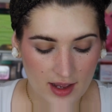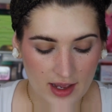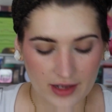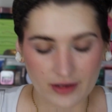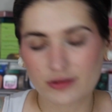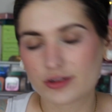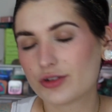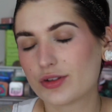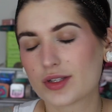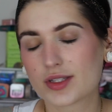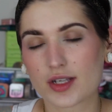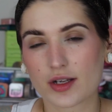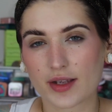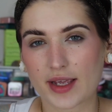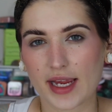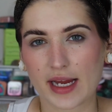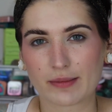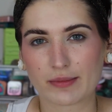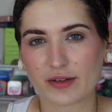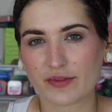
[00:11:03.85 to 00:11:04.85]
I don't do this on
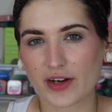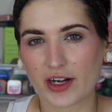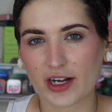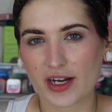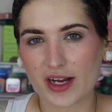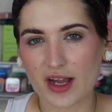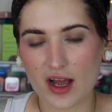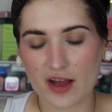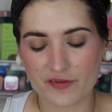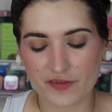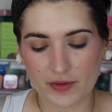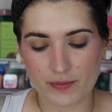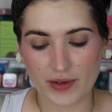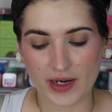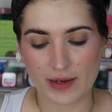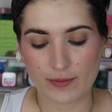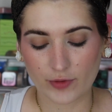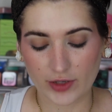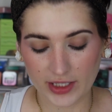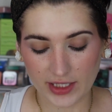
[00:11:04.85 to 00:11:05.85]
camera very often, but
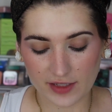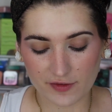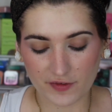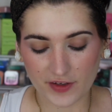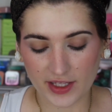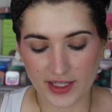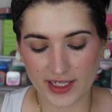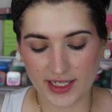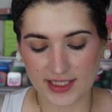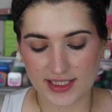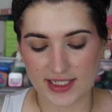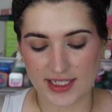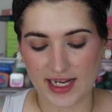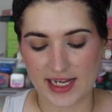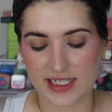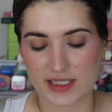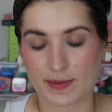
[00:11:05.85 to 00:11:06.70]
I'm really feeling it today,